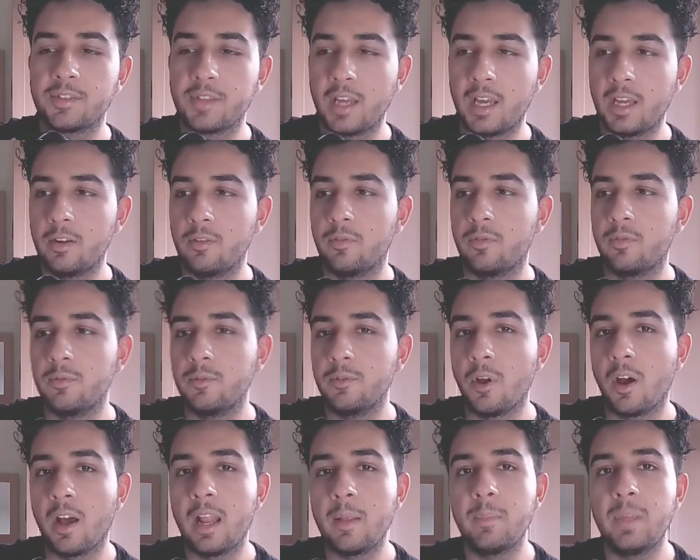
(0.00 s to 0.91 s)
of
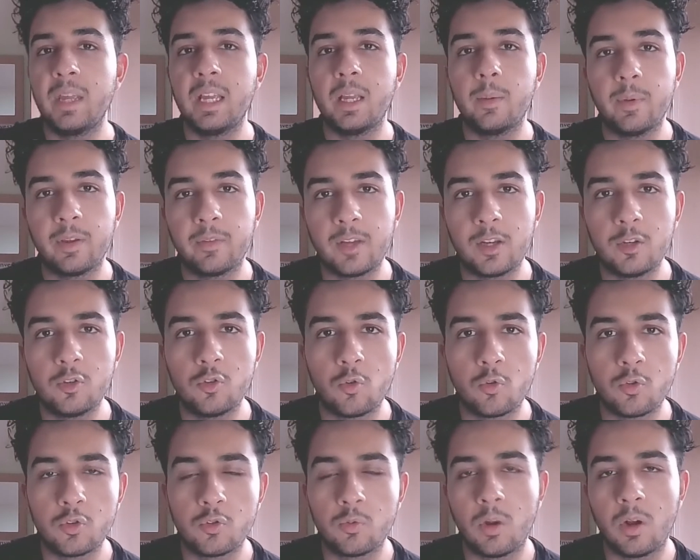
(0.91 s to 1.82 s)
not being a big fan of
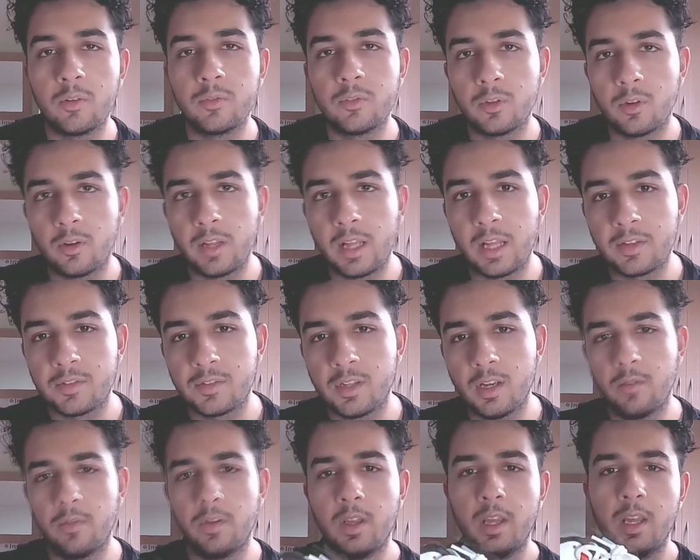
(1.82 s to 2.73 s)
Jordan 12s and all that
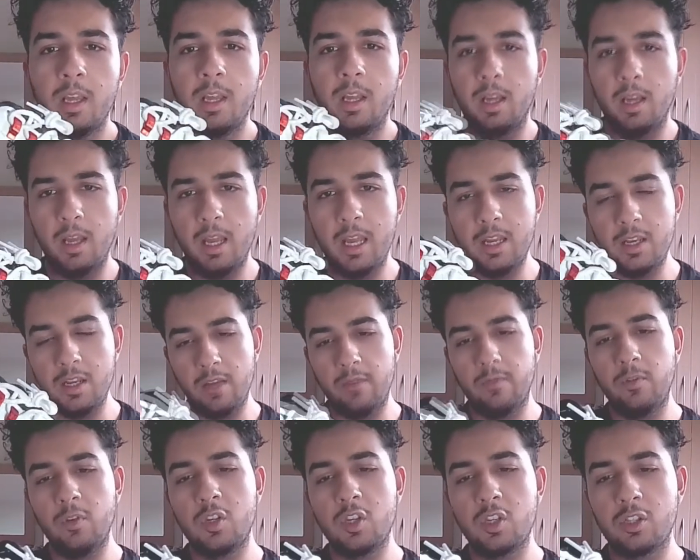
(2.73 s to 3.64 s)
stuff,
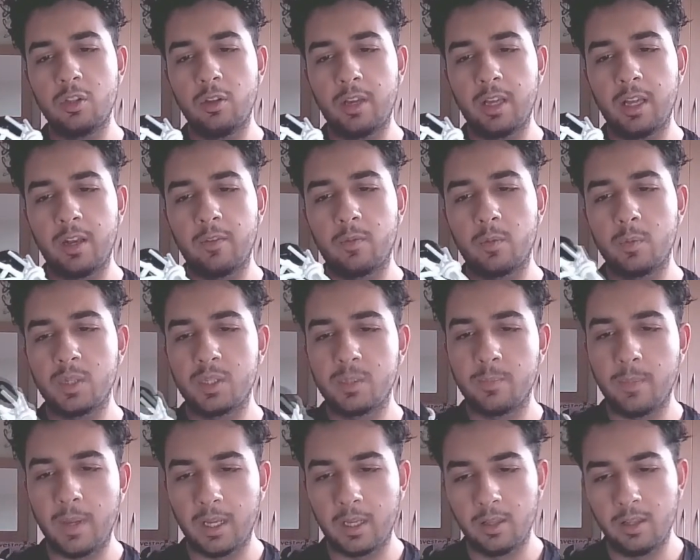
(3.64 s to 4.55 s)
if you just look at it from a
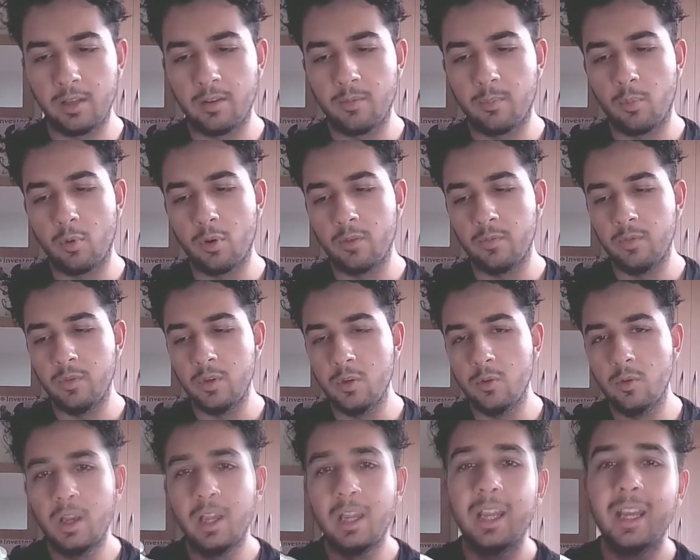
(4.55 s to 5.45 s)
speculative point of
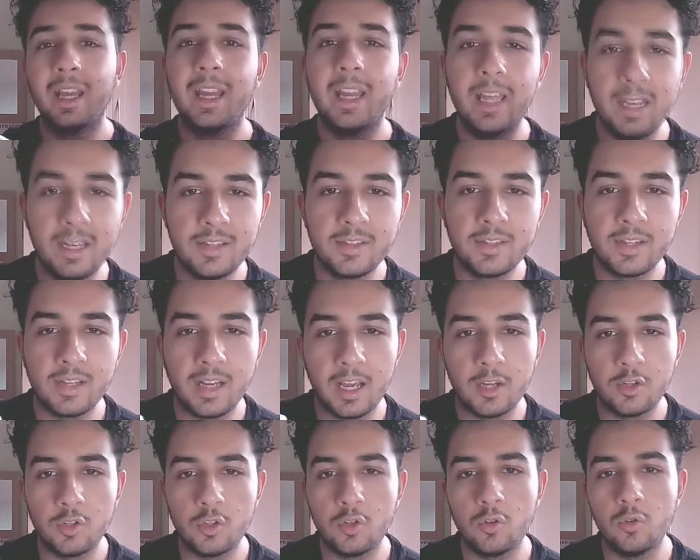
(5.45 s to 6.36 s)
view, it is a
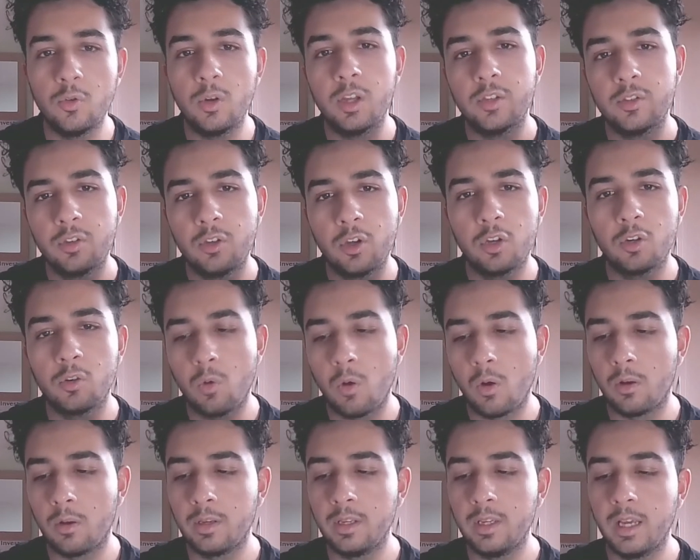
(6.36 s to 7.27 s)
nice shoe. It's good
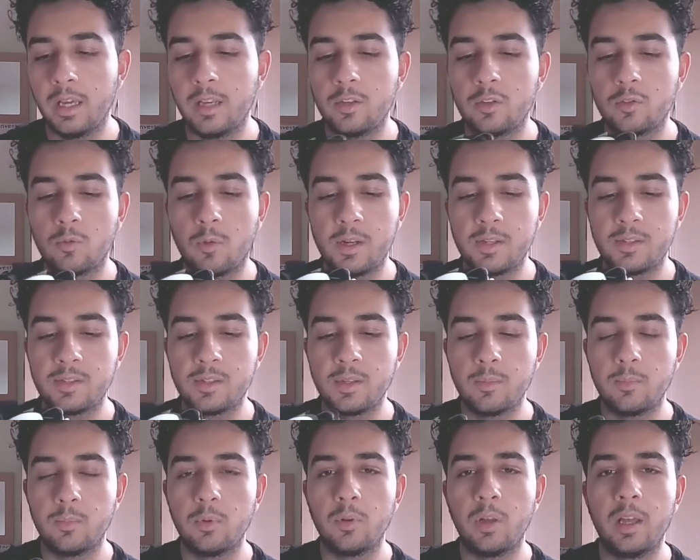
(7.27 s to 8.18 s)
quality and it's quite
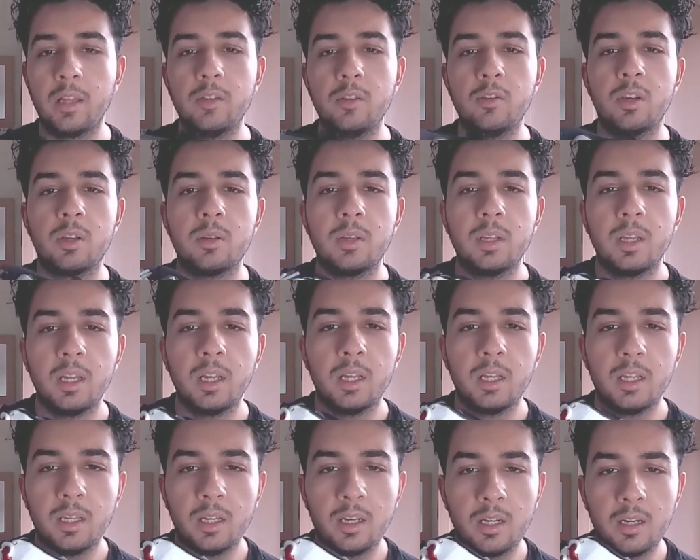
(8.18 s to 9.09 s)
simple, and you can
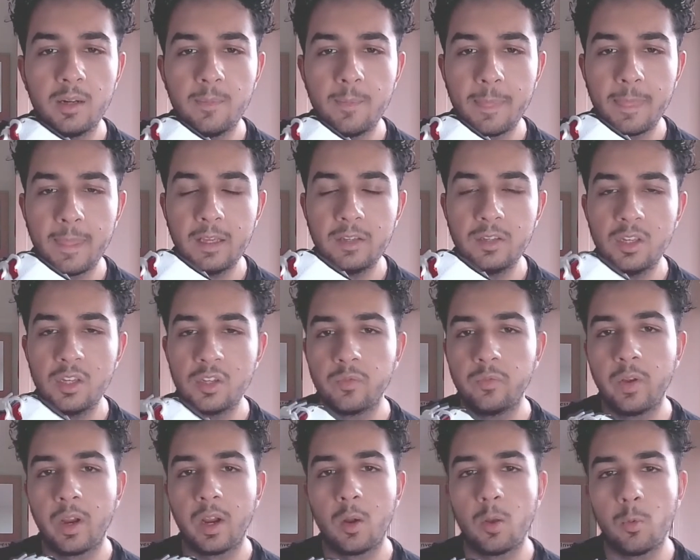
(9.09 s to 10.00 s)
it's
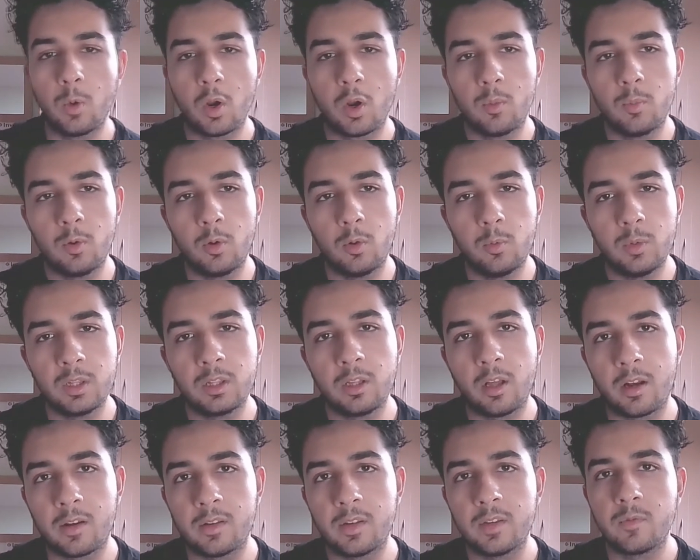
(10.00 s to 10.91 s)
very wearable with a
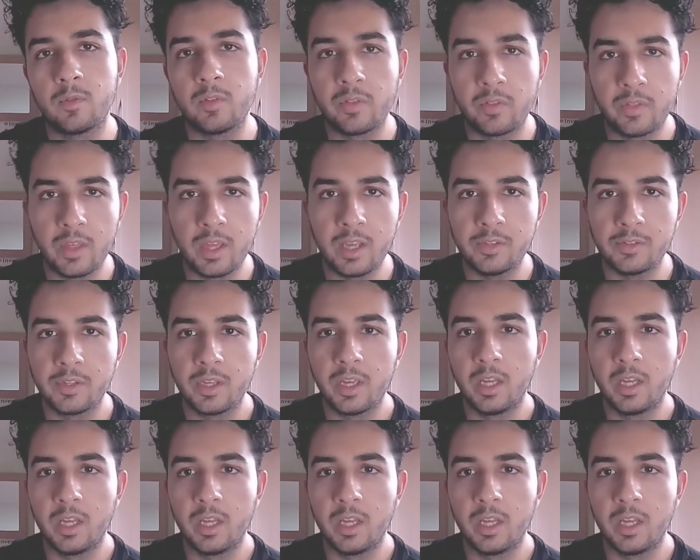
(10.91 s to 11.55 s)
lot of different things.